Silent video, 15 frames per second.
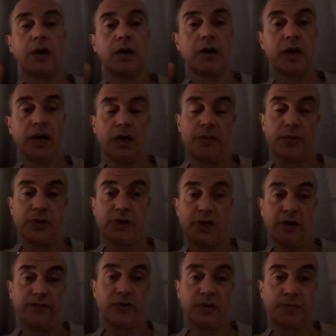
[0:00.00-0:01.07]
I happened to
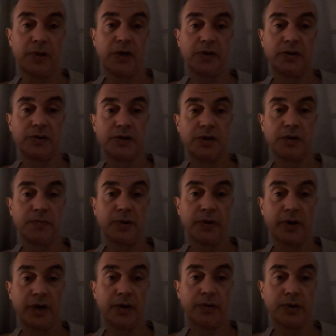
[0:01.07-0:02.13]
have a dependency
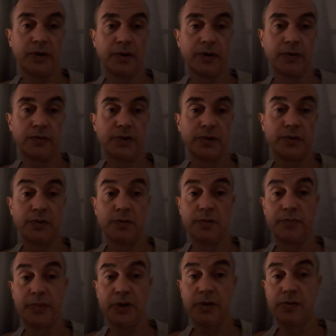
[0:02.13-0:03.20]
upon alcohol due to
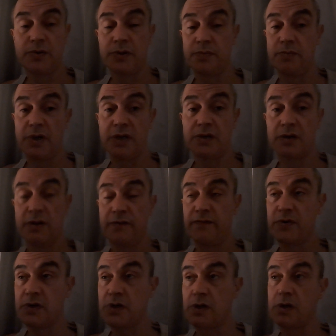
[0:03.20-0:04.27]
abuse, mentally,
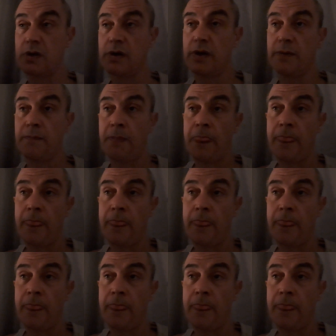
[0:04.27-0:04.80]
physically.